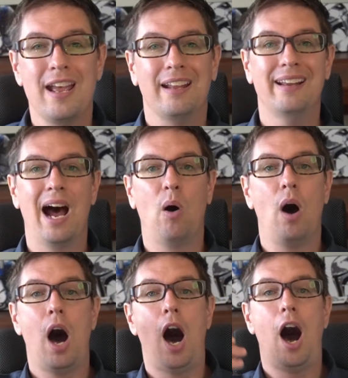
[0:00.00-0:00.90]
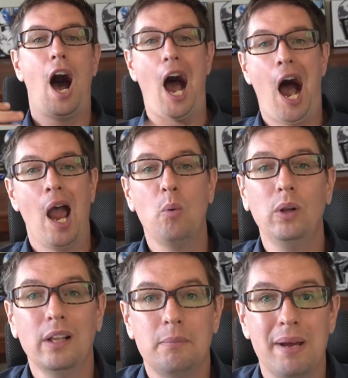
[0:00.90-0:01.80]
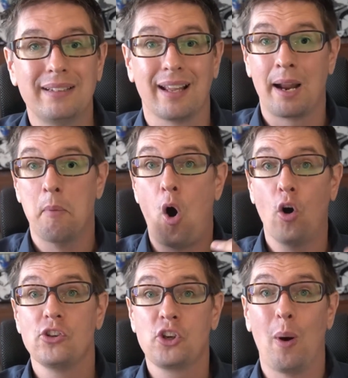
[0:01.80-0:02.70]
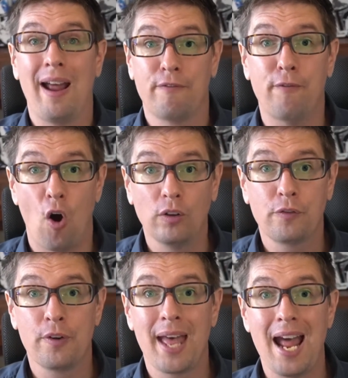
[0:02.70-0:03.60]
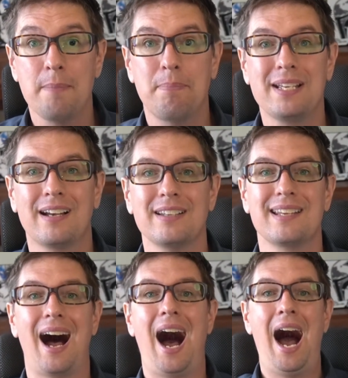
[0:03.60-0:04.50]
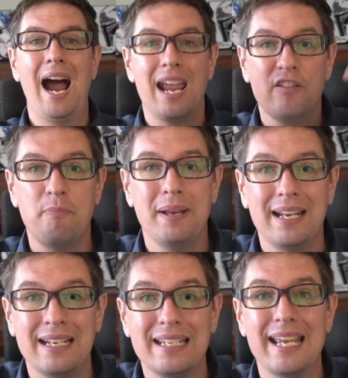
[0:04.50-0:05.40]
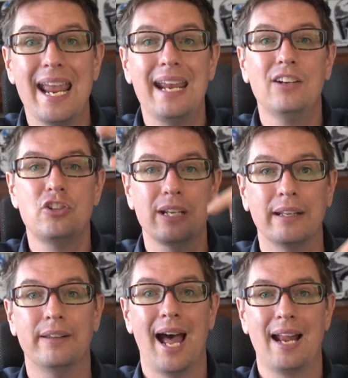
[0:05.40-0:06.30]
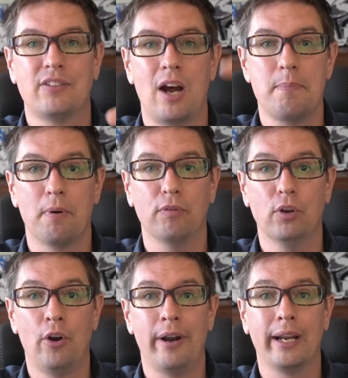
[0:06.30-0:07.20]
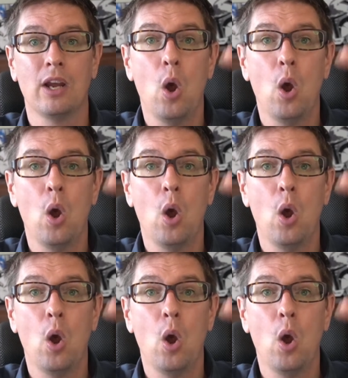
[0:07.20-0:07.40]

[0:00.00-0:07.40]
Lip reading: Now, I will admit that I'm also at fault for that, because I have been engaged in that type of learning.